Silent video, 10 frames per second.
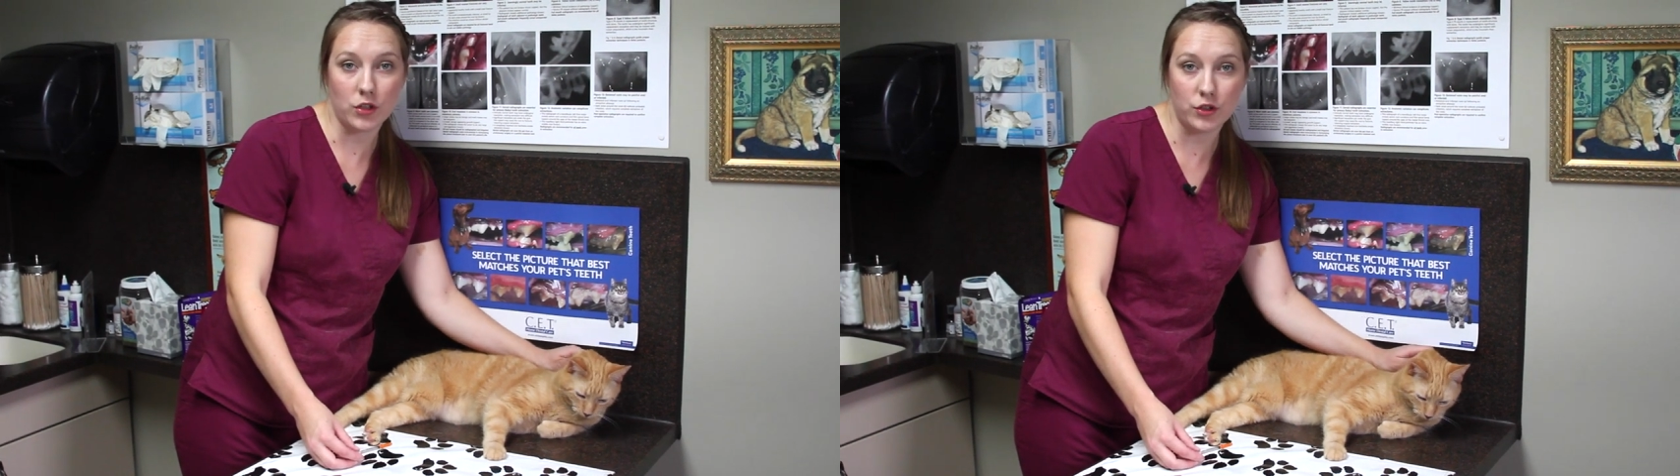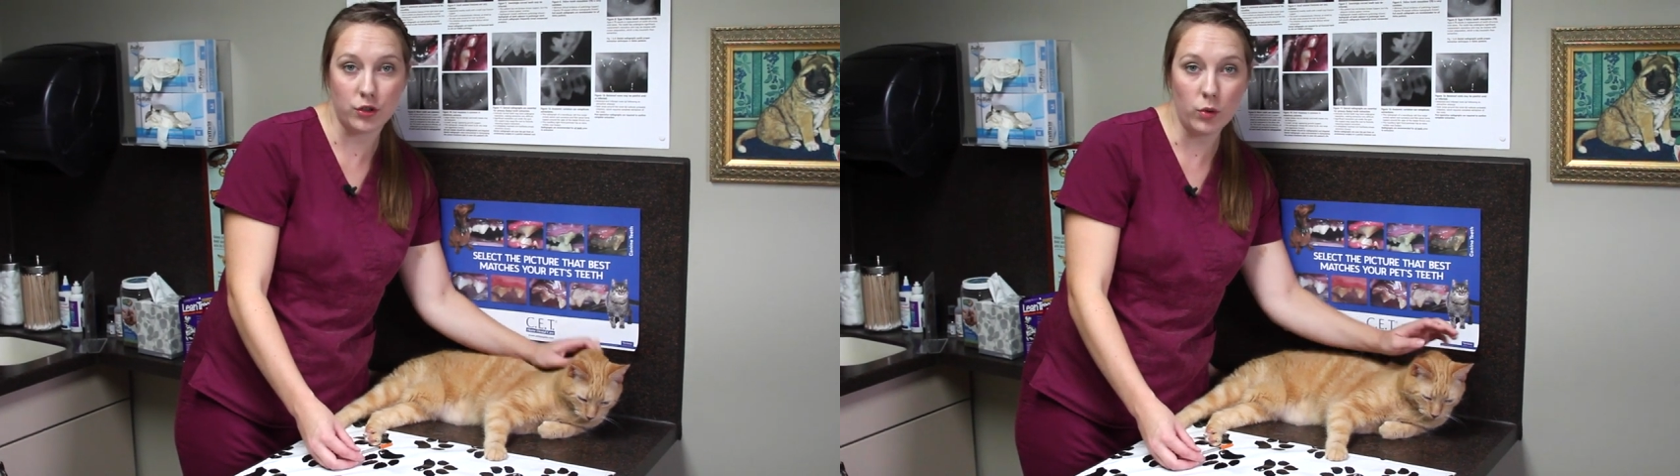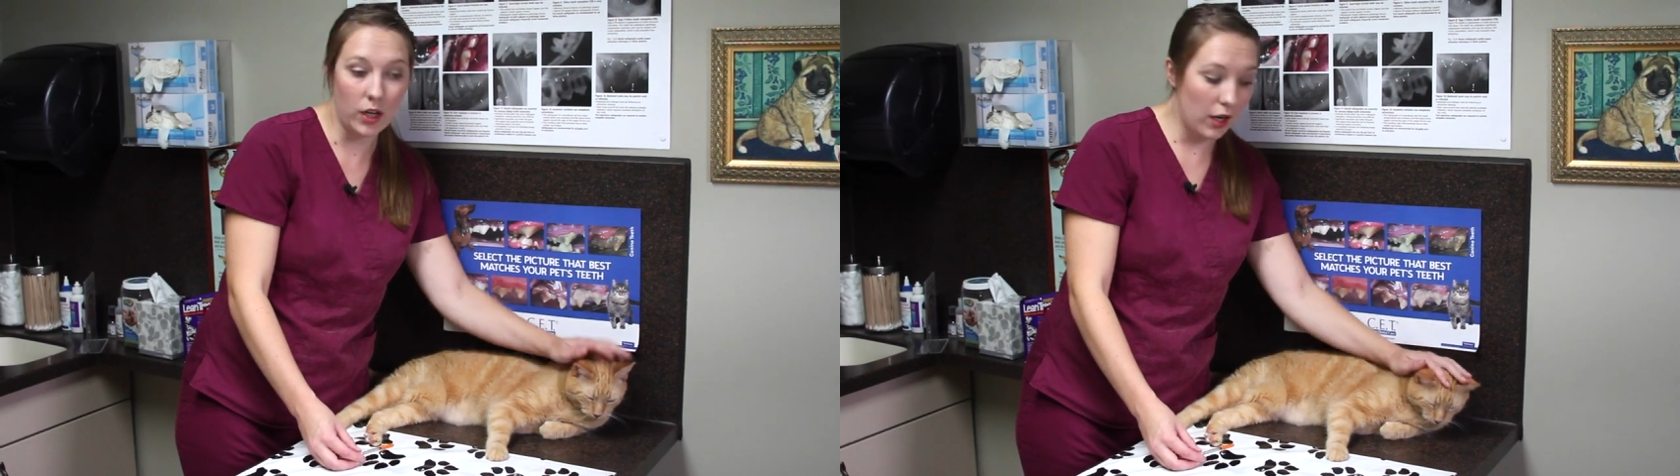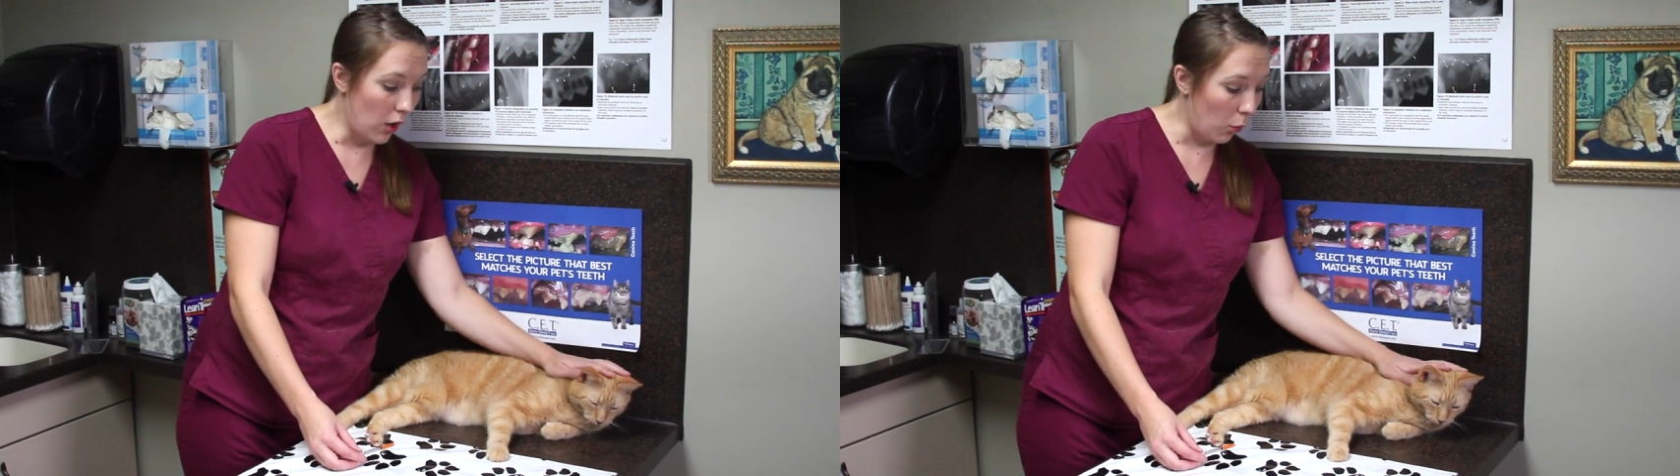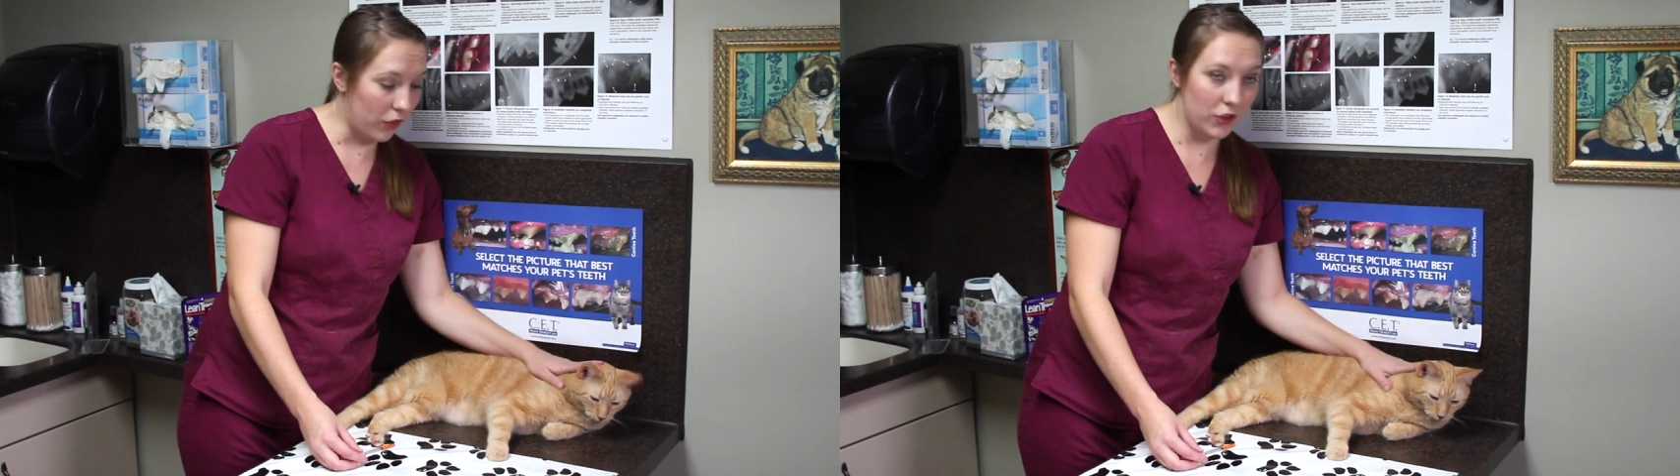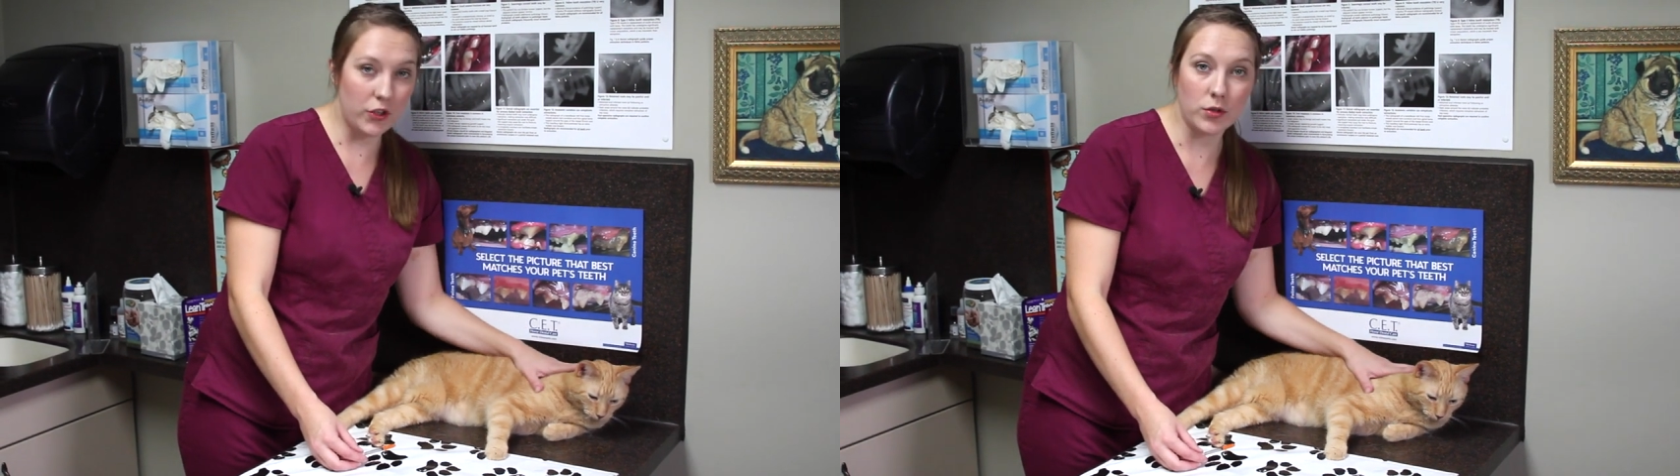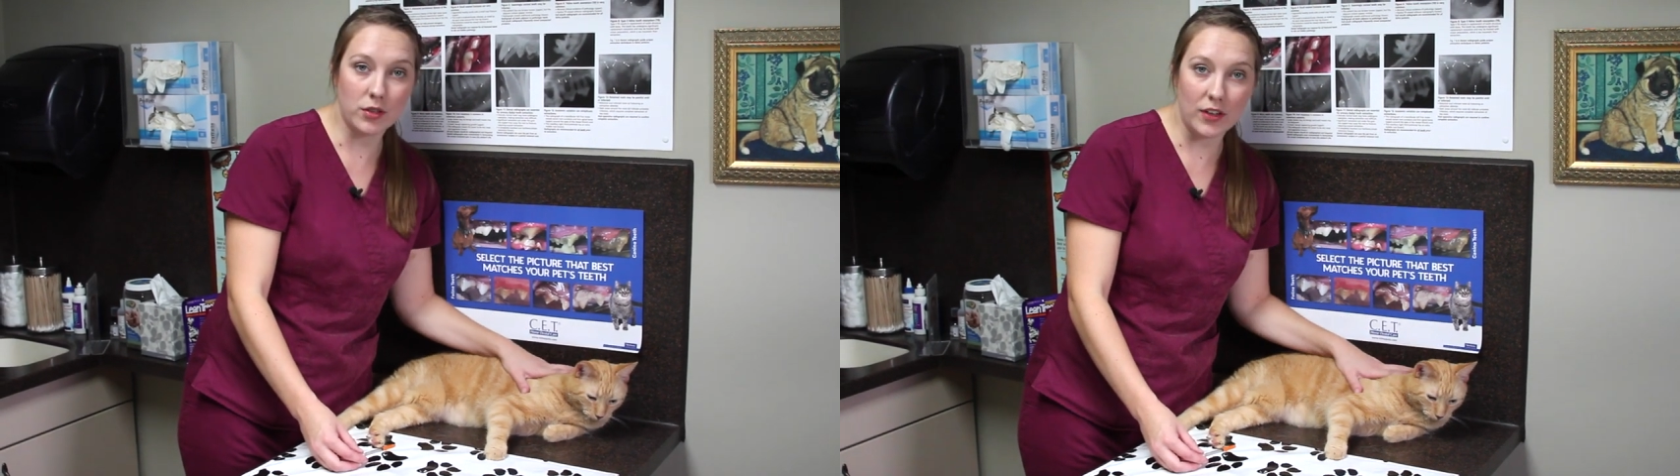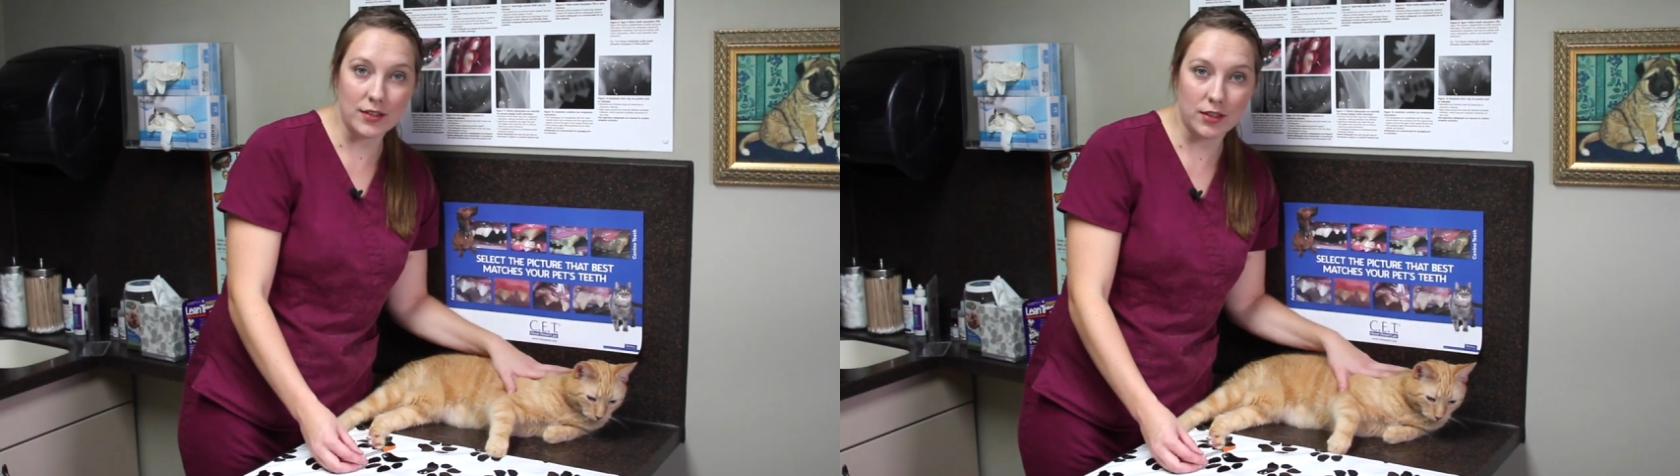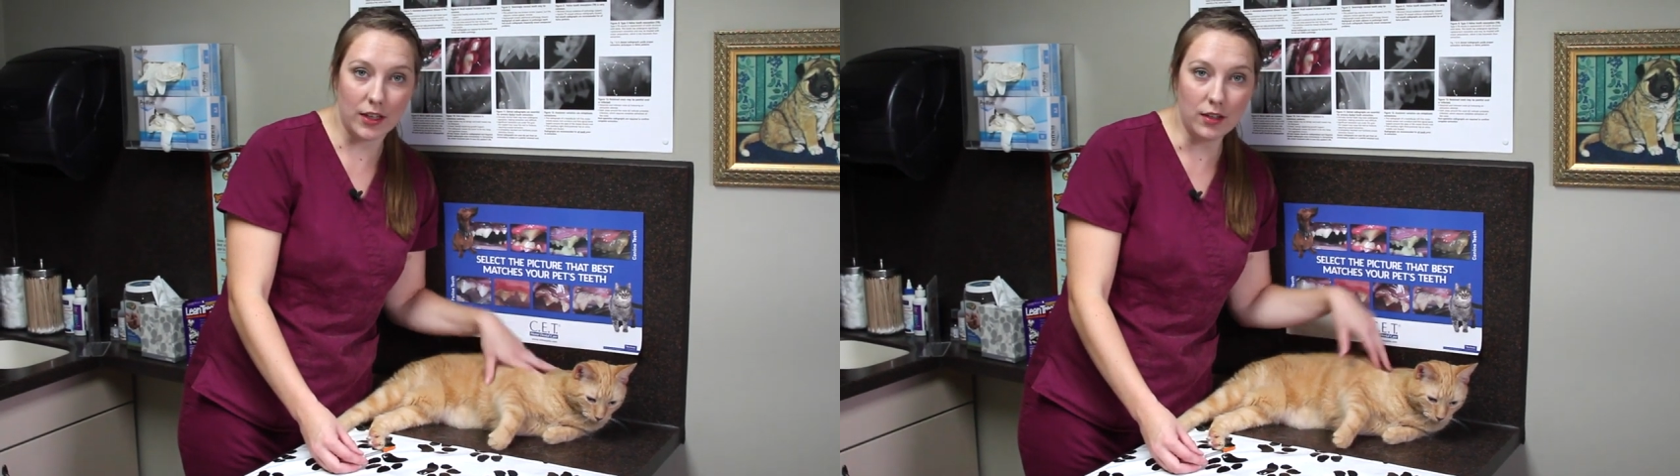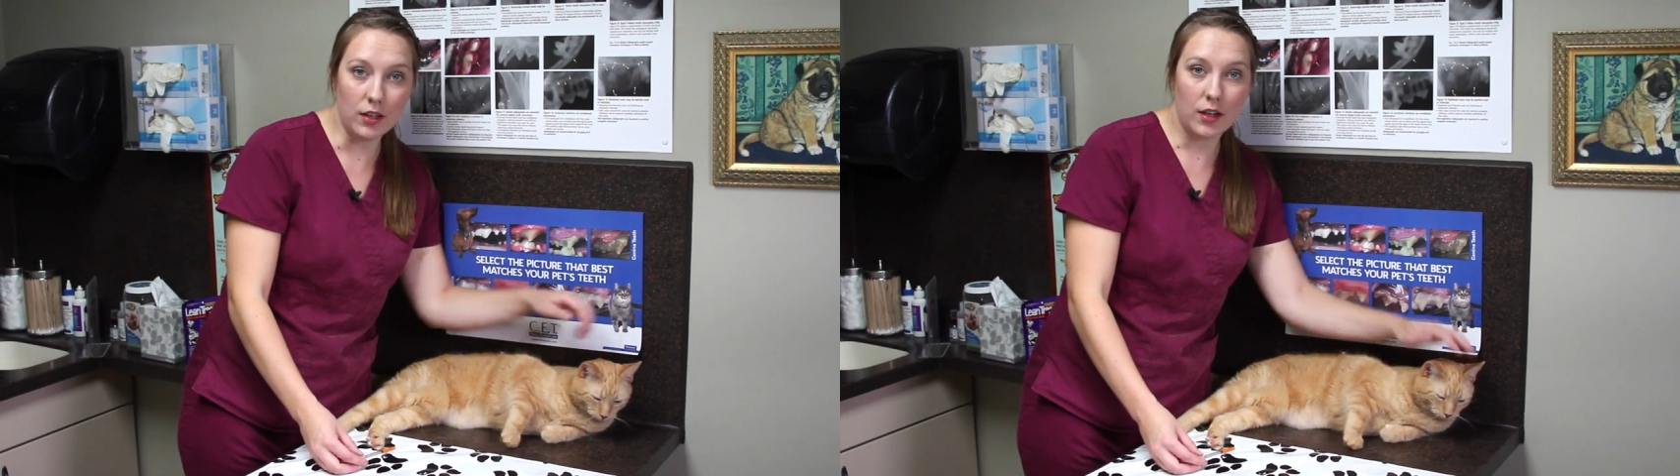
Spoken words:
to do with the dose of insulin.